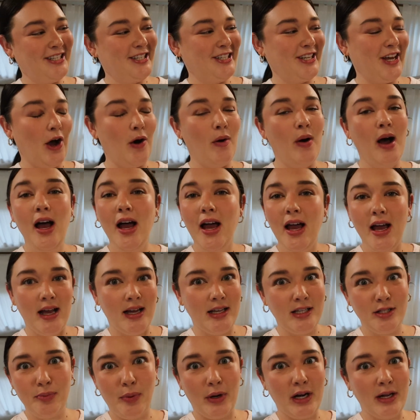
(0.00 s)
so
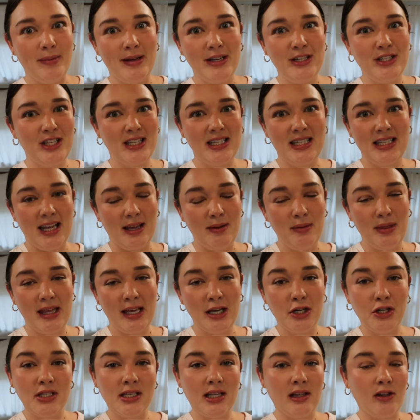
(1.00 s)
it's pretty much the same
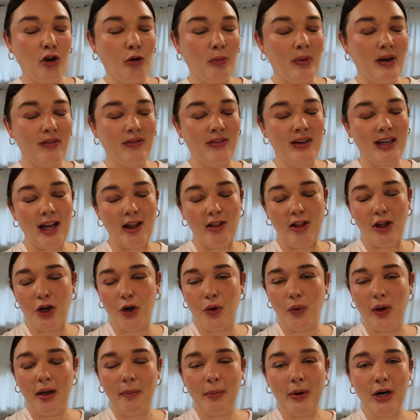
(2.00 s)
thing, just a little bit of vanilla
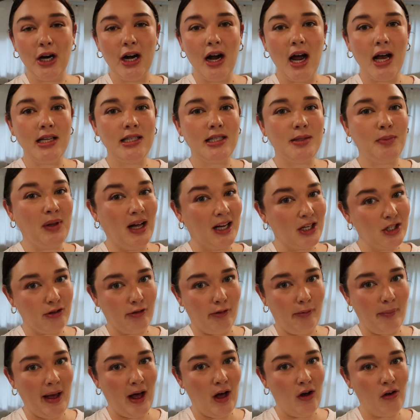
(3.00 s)
creamer, a splash
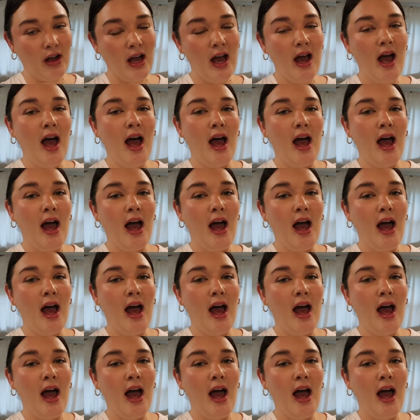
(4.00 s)
of milk,